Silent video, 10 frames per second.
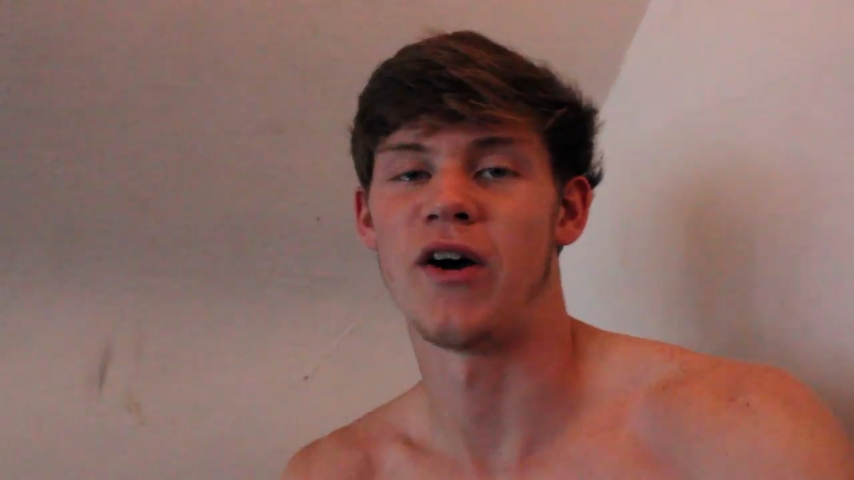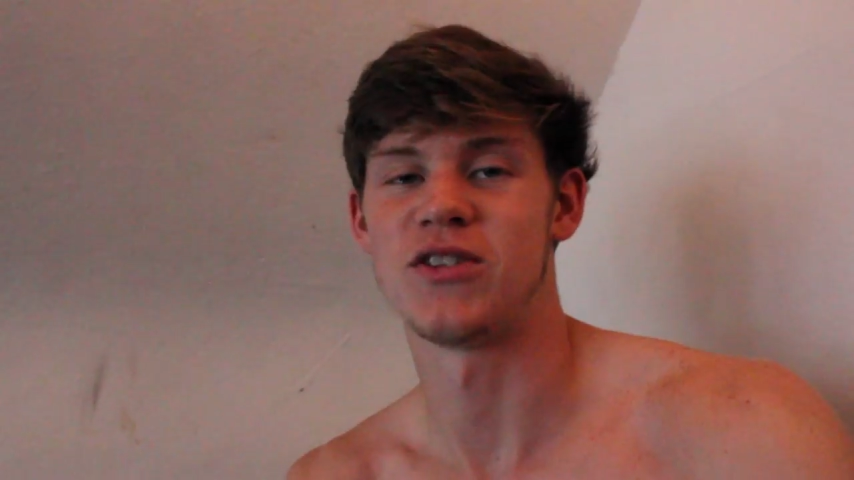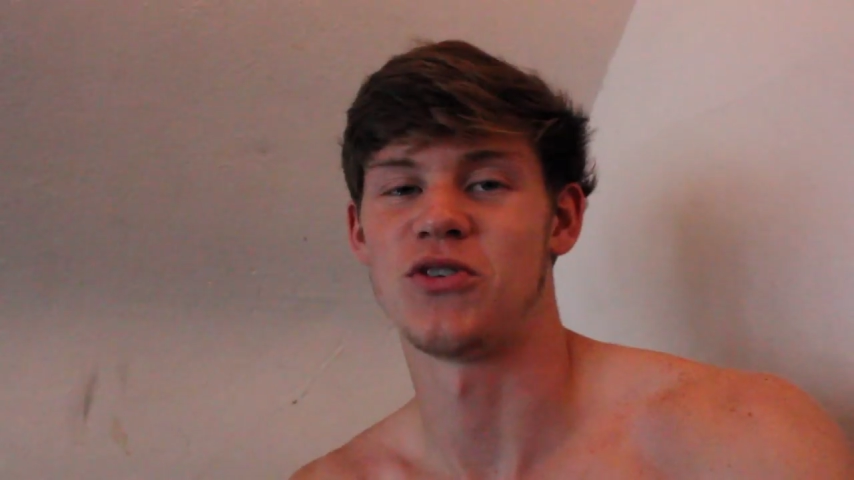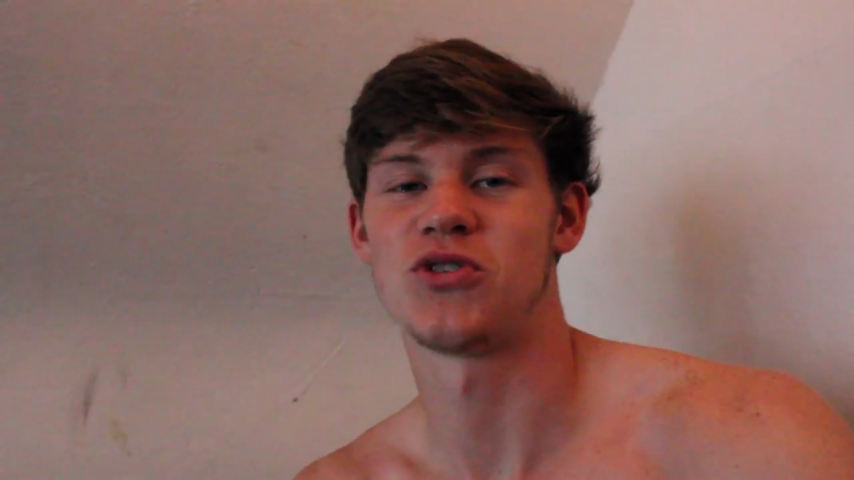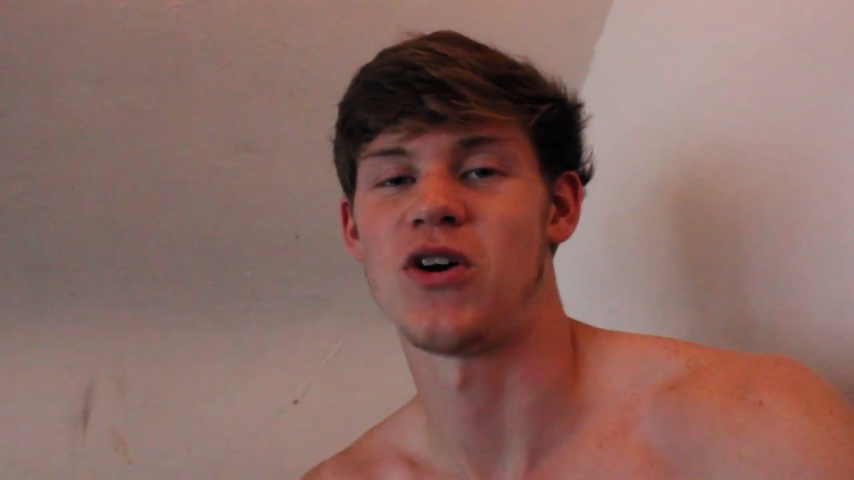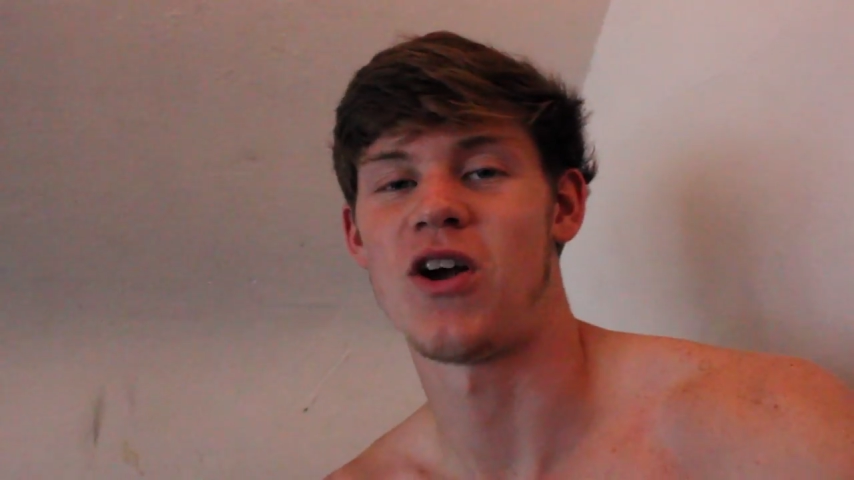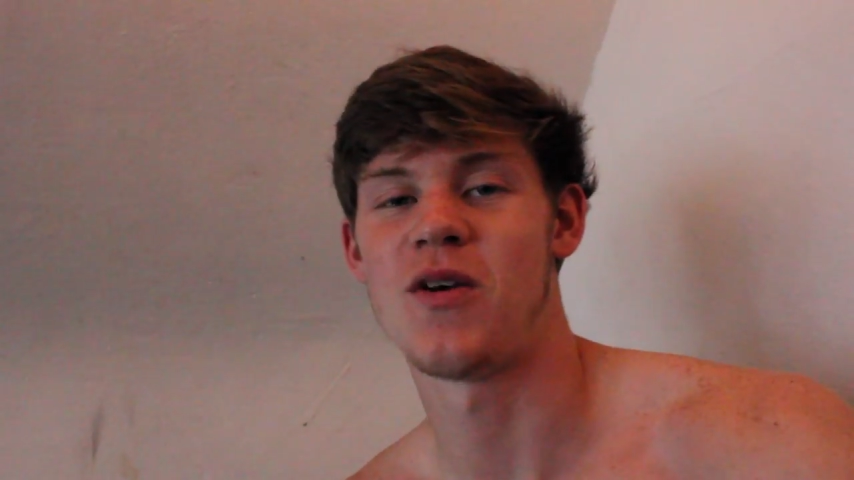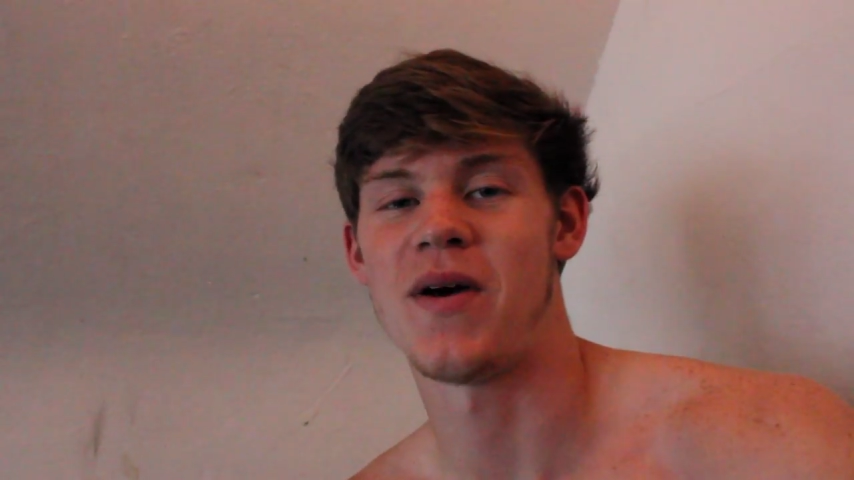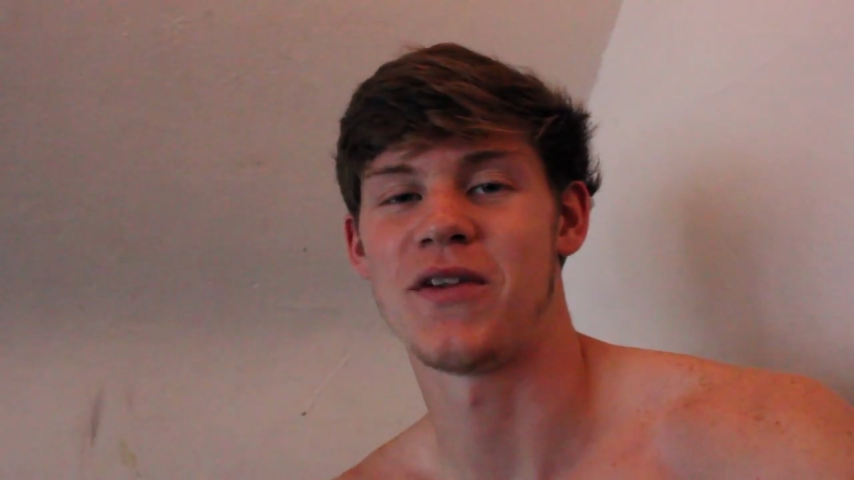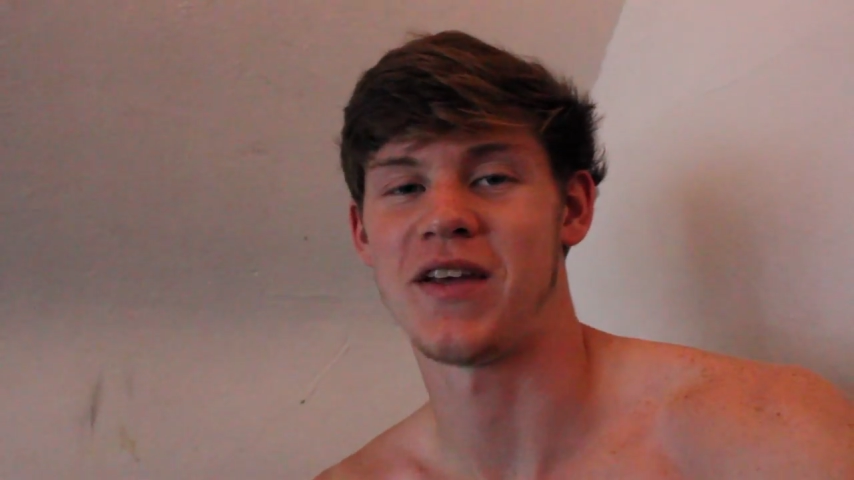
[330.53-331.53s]
Alright, so sorry
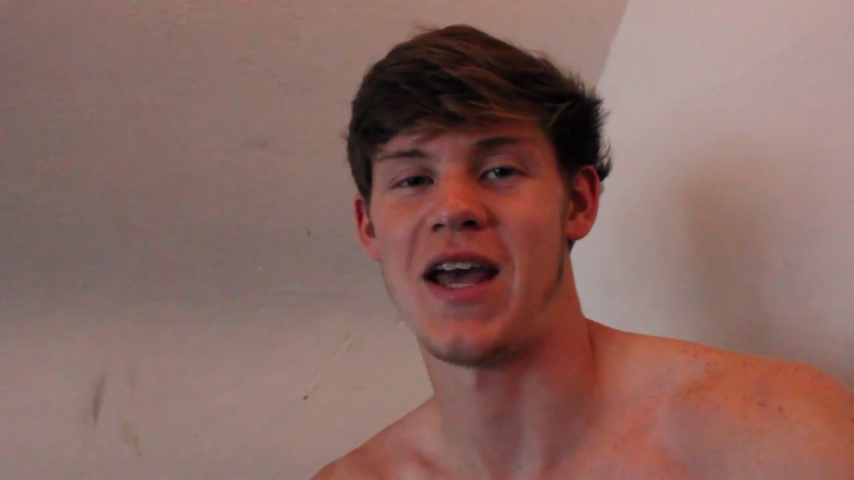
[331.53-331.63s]
about the